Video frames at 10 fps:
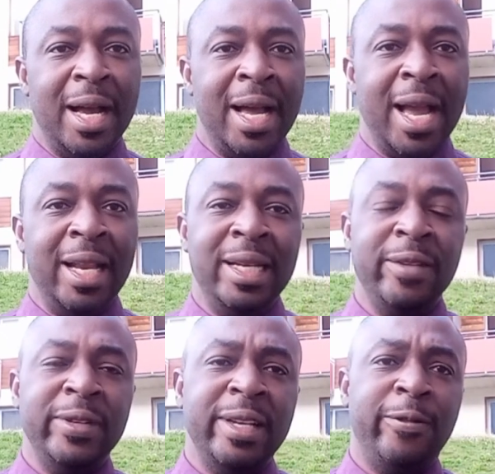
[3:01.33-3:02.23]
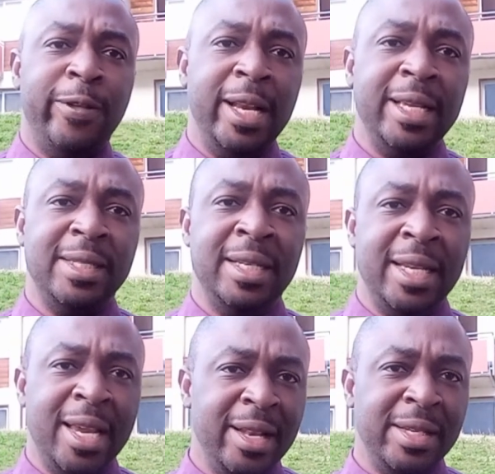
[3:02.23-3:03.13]
I live in a village in
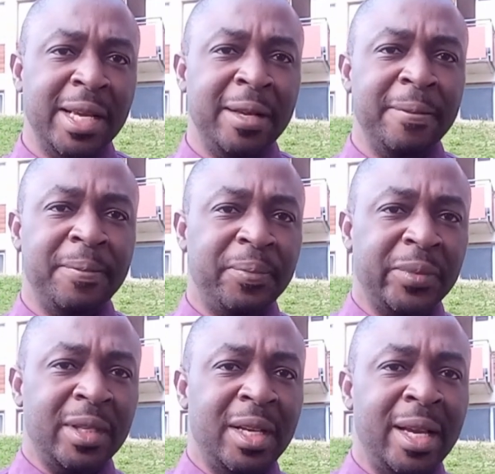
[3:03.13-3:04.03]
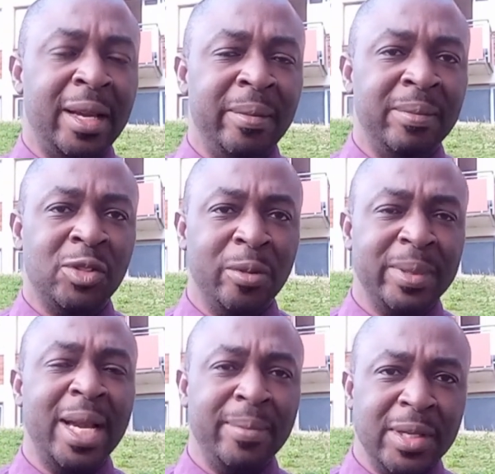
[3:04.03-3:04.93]
India
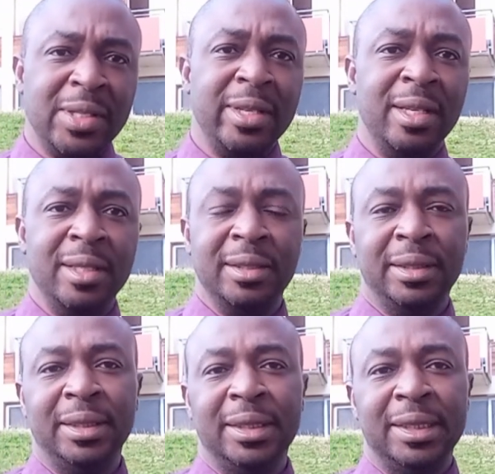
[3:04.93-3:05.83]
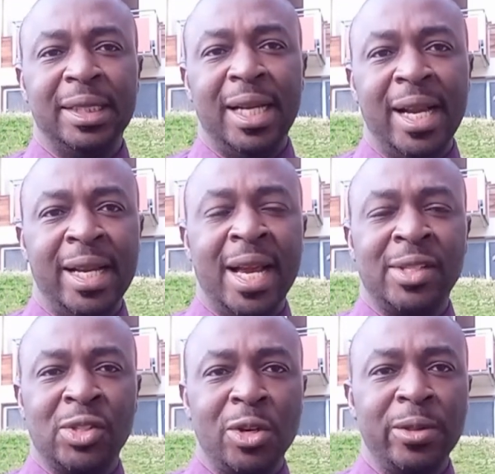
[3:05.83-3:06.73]
sometime this year, and I
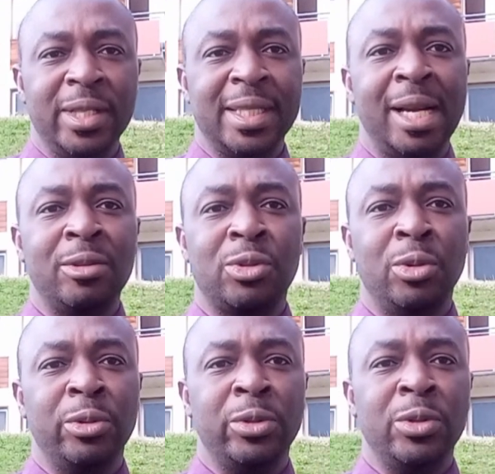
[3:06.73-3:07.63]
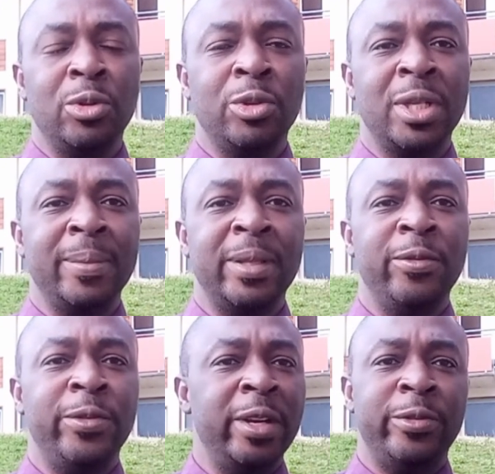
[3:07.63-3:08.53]
saw this household do something
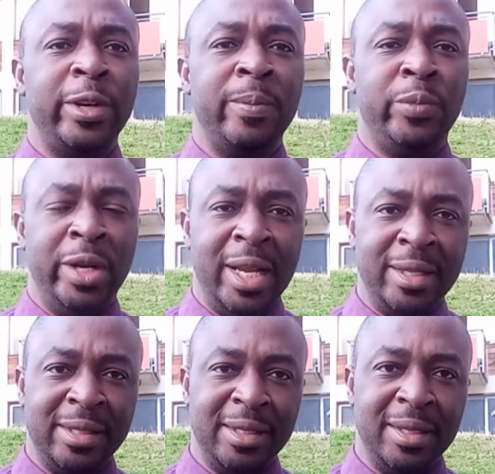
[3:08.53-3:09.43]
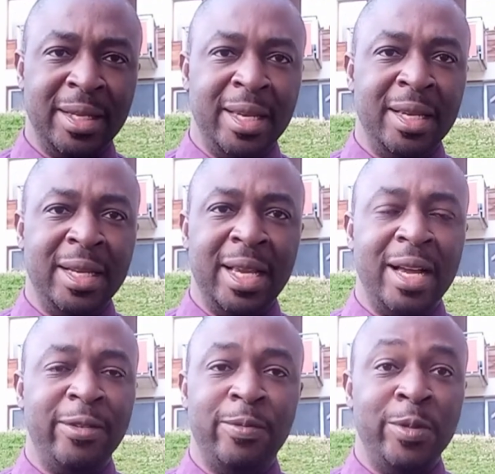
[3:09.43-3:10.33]
very, very brilliant. They
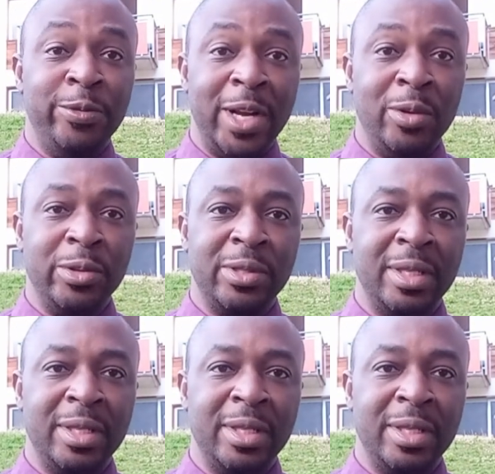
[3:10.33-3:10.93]
have buffaloes.